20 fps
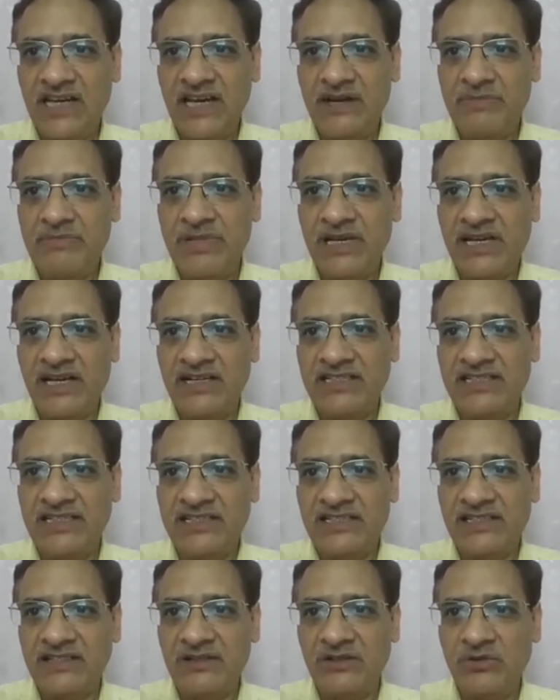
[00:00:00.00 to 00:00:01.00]
and because
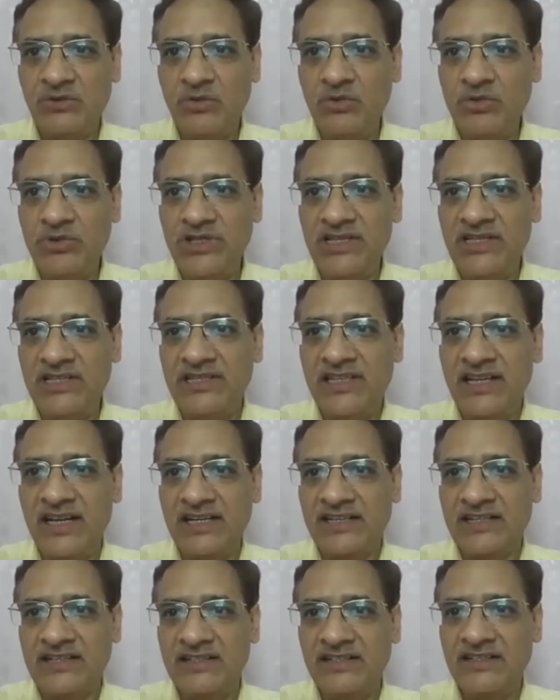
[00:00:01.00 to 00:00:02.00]
it oozes
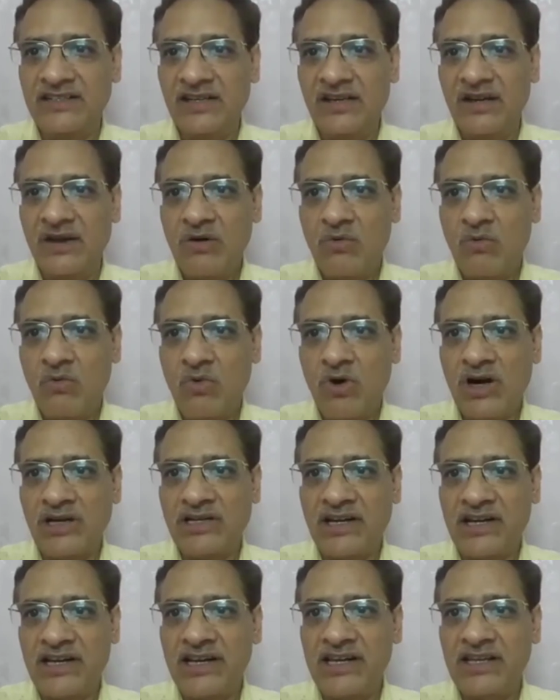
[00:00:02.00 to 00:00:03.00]
that
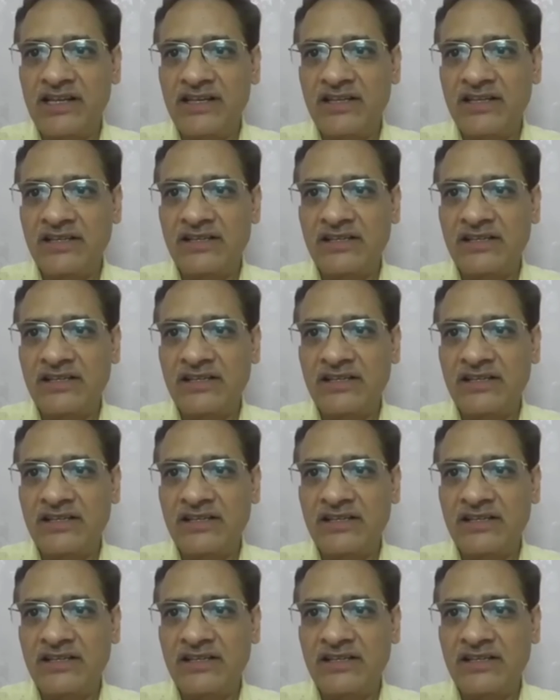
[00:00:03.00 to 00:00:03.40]
watery